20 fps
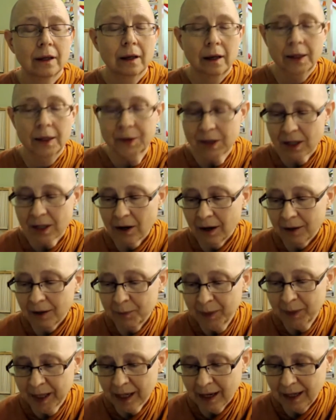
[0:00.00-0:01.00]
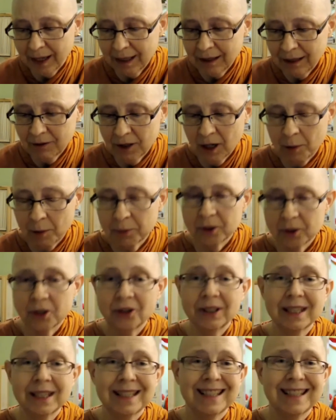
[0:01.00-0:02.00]
And so I've been kind of an
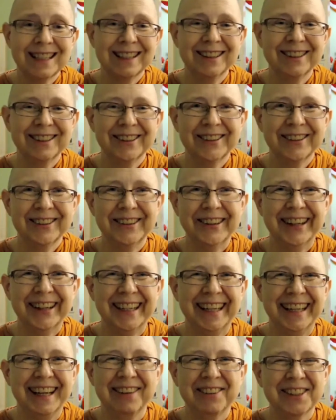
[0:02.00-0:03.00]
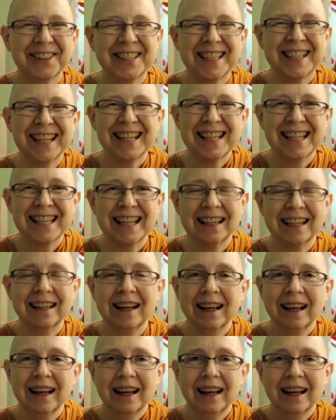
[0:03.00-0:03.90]
opportunistic learner ever since then.